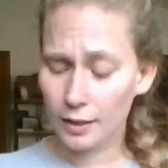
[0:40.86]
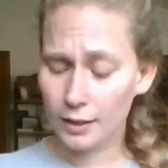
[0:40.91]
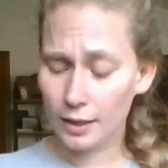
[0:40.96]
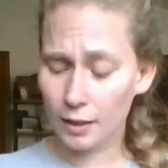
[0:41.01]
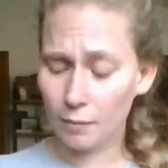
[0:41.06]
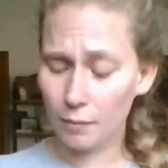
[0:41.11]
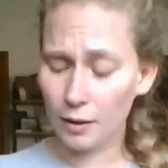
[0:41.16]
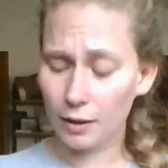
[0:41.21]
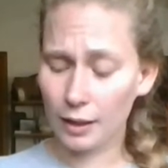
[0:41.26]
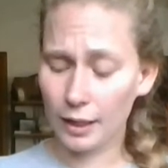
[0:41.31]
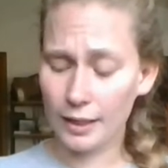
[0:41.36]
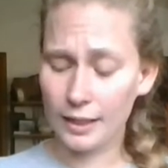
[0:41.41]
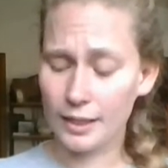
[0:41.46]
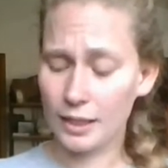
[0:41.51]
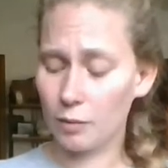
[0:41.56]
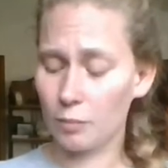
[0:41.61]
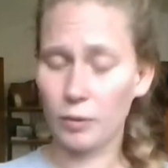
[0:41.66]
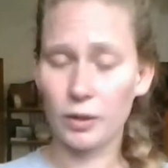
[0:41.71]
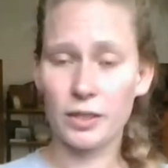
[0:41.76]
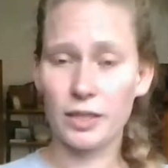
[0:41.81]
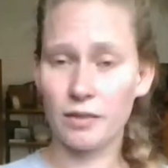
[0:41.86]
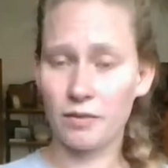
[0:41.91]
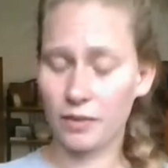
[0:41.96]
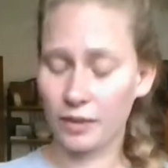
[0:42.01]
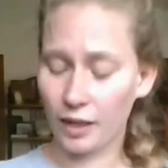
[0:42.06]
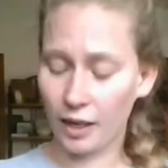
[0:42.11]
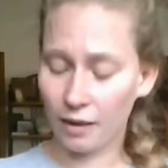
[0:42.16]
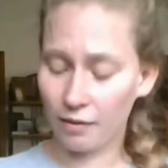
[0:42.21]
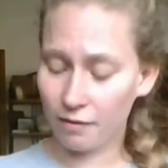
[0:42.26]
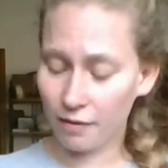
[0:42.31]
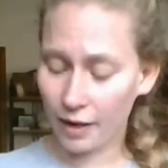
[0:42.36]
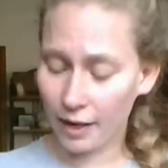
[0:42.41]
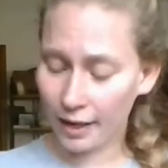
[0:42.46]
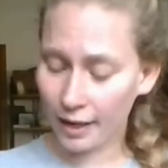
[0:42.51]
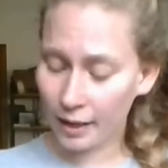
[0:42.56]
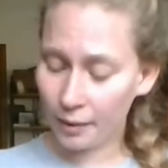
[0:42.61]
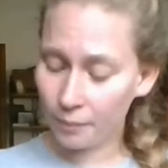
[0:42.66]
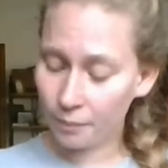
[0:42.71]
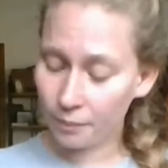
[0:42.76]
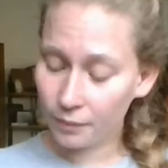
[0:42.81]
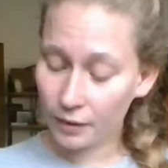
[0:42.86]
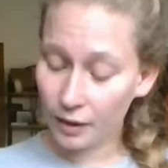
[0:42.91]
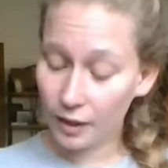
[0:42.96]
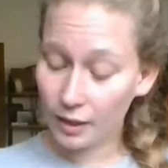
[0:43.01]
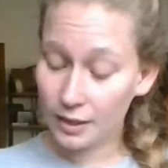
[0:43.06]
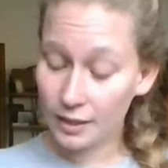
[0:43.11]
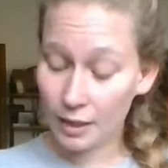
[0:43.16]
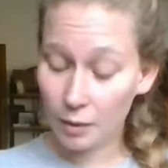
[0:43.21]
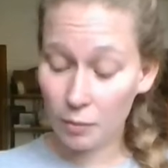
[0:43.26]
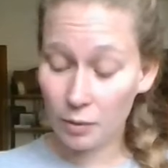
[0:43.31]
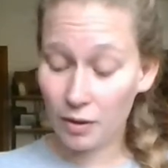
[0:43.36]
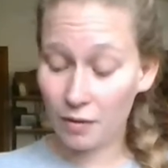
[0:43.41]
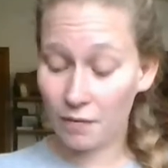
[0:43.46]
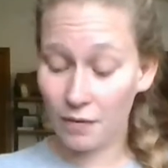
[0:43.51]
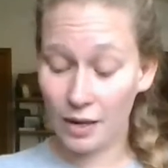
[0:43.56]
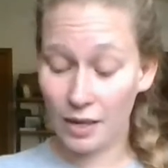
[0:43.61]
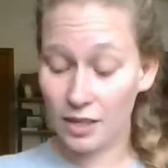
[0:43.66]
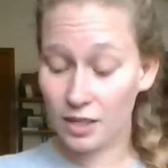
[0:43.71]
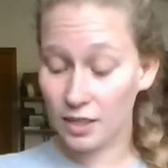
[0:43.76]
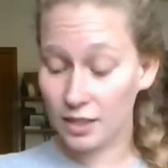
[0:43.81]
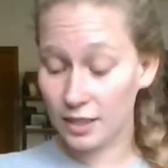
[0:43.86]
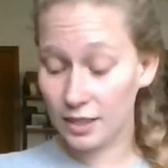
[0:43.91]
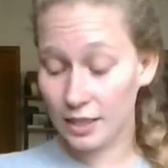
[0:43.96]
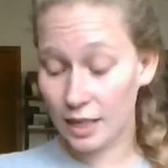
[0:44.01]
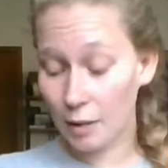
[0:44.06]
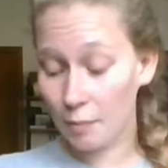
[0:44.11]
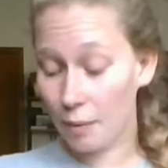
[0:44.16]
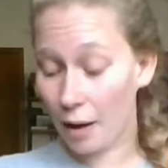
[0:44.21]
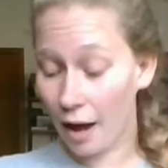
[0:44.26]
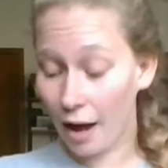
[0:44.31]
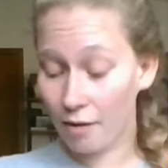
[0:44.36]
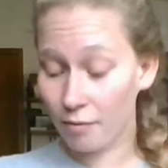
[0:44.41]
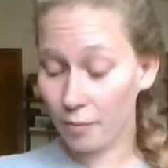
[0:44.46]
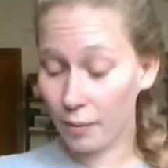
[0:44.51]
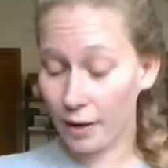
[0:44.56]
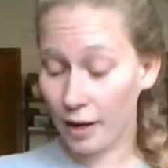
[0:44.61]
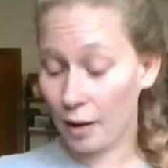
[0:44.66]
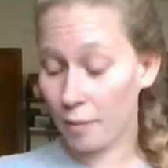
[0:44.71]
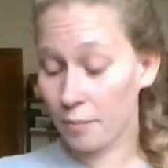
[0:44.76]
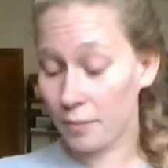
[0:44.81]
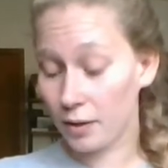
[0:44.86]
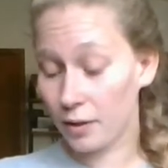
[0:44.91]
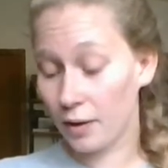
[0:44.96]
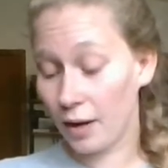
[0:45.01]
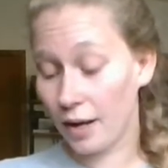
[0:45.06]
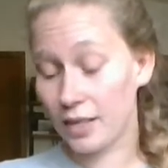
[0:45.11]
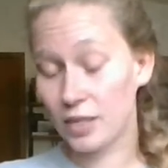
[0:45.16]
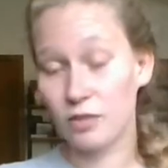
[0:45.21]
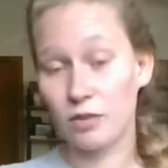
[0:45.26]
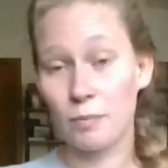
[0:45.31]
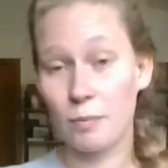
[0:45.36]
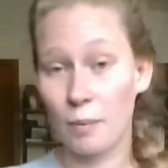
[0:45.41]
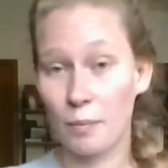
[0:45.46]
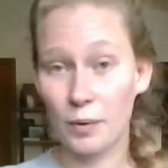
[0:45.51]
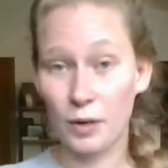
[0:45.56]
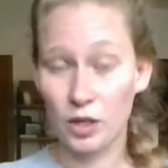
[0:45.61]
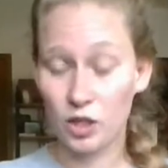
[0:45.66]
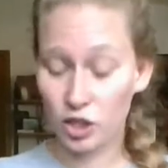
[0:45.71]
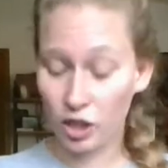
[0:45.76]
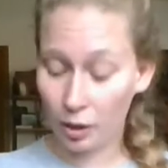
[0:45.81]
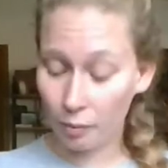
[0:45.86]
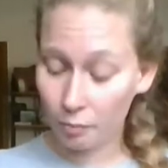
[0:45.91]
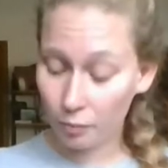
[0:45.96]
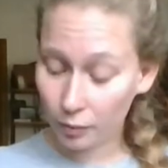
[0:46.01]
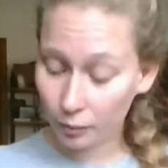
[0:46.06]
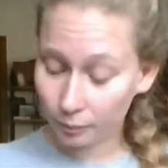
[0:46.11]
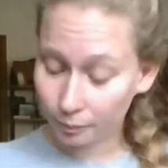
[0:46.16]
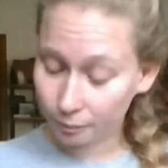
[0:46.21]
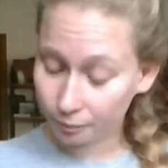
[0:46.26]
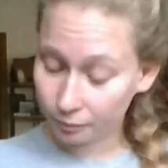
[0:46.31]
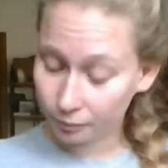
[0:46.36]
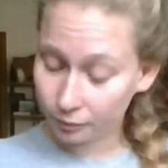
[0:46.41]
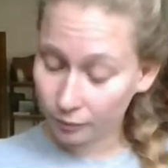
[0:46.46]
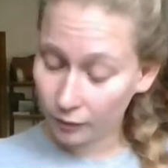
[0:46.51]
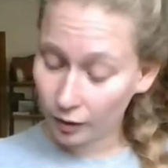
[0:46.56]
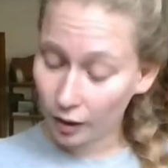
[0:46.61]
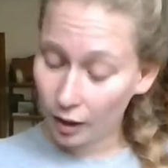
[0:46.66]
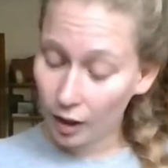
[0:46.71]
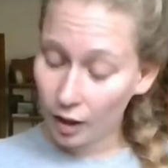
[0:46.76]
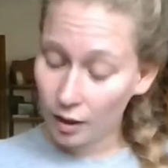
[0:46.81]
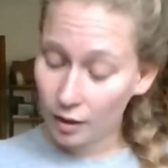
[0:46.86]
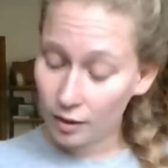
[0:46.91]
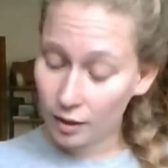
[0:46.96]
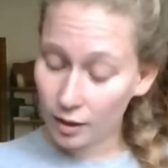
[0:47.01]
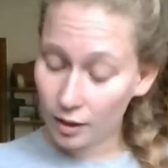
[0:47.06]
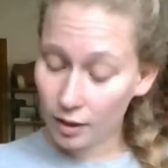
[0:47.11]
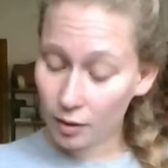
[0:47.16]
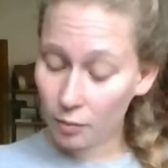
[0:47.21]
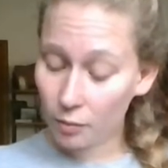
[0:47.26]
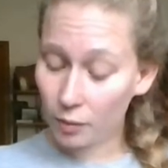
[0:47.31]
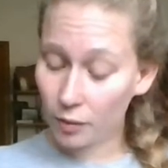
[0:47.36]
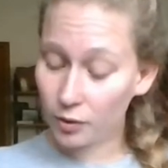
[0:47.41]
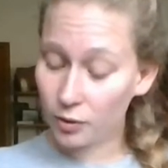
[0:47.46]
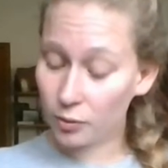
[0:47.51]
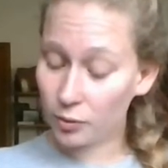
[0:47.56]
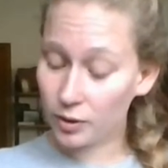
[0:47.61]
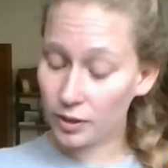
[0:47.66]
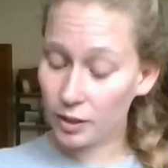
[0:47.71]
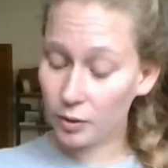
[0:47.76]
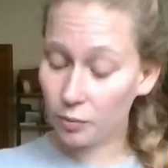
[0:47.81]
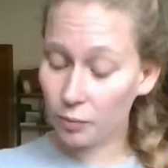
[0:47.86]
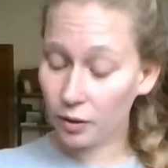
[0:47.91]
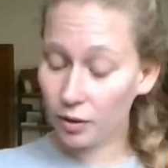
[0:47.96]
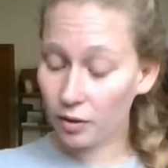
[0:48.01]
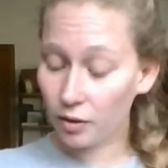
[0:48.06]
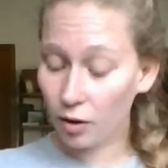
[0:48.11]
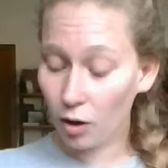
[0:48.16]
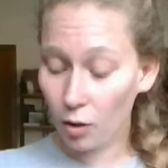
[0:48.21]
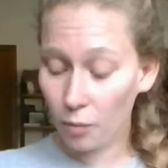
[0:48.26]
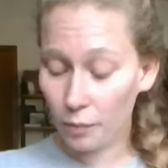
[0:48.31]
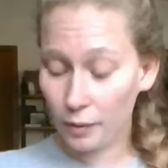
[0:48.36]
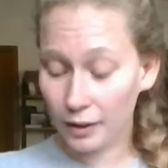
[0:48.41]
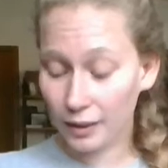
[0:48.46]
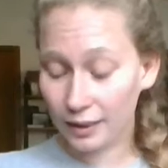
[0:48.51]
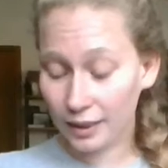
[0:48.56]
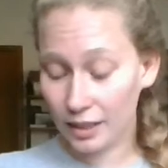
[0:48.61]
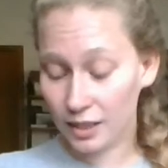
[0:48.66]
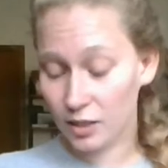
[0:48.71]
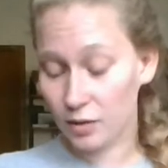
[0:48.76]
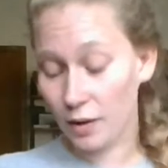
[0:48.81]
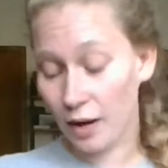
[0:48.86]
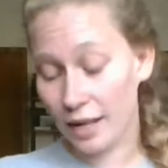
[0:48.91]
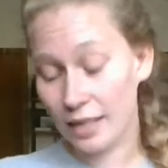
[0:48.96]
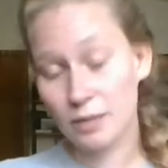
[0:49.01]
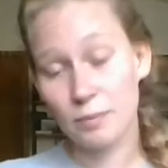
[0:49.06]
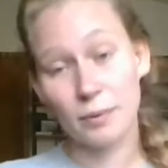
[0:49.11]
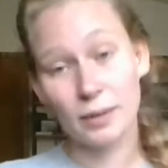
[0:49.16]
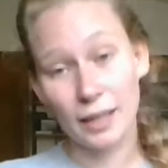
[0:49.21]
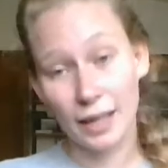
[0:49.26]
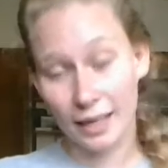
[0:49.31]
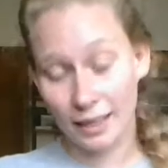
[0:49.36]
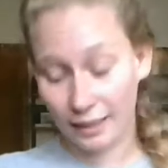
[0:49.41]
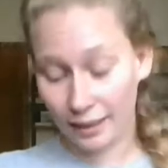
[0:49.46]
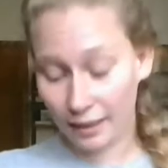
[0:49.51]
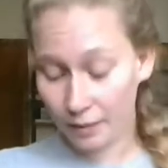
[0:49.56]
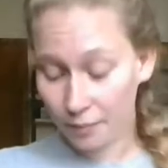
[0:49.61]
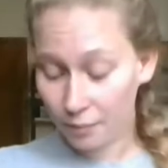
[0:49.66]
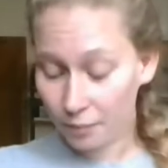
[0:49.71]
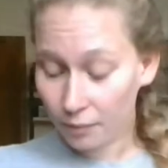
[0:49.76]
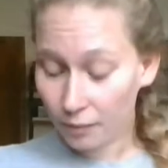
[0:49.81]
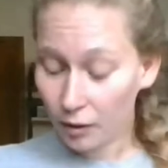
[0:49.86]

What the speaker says: some that led somewhere different on a Friday, some with a vanishing step halfway up that you had to remember to jump. Then there were doors that wouldn't open unless you asked politely,